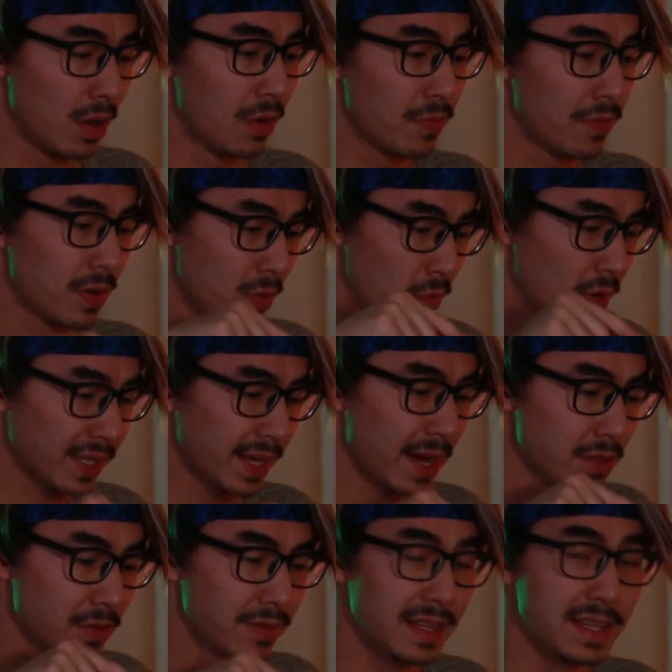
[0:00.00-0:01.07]
of what
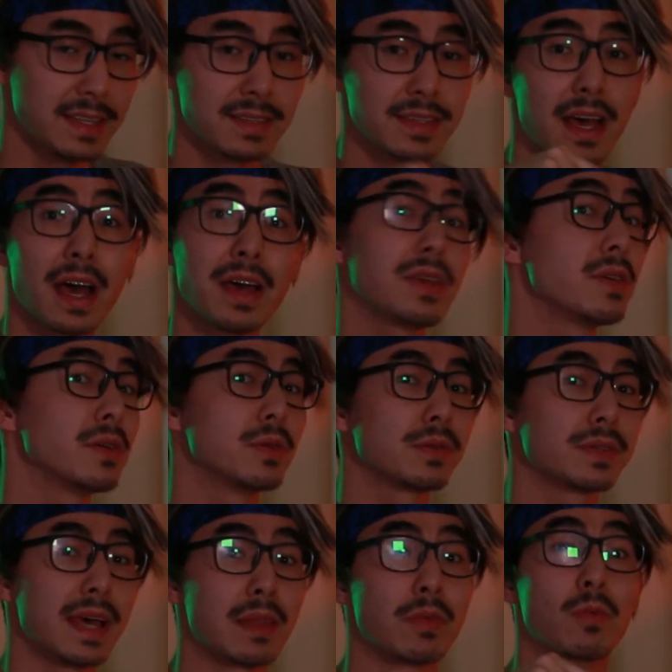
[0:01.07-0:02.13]
kind of lens I
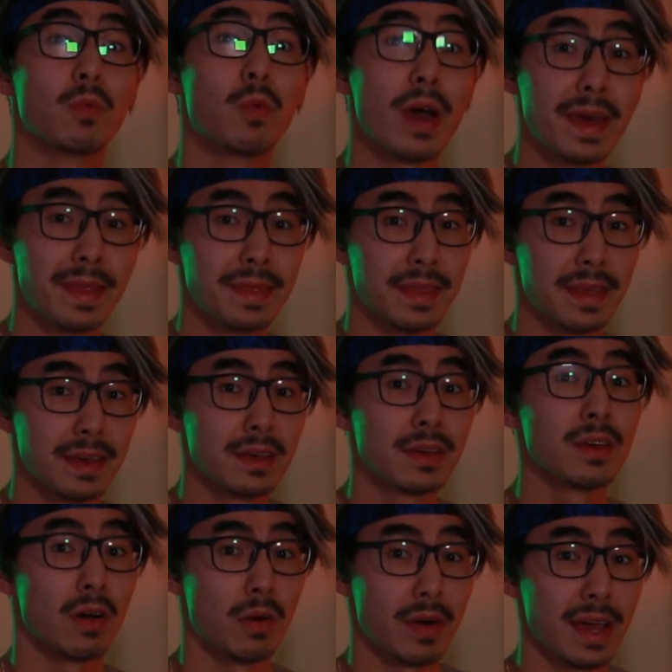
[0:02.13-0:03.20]
use and when,
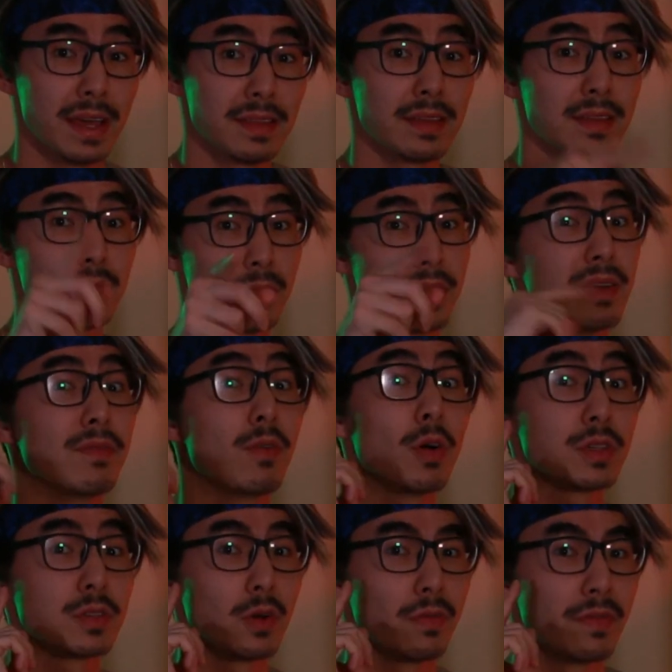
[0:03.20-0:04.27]
all right? With a
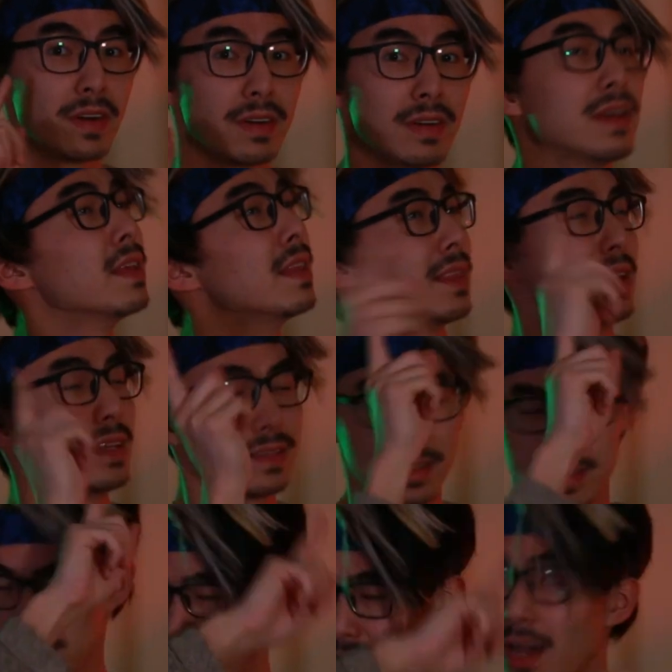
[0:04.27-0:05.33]
voiceover. Let's
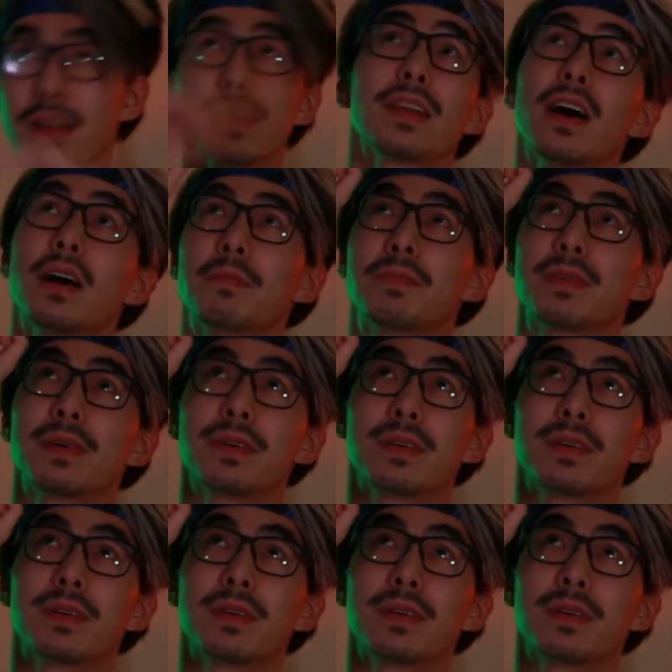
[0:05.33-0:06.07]
start it up.